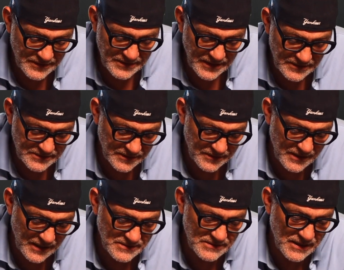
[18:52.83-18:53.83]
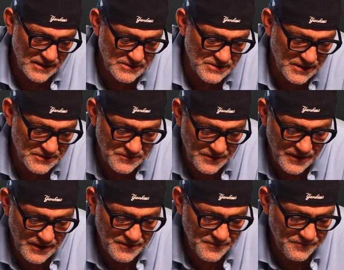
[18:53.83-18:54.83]
Fantastic. Thanks, Shakes,
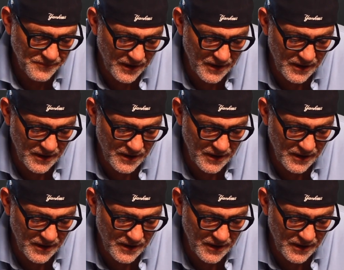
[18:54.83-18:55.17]
for that.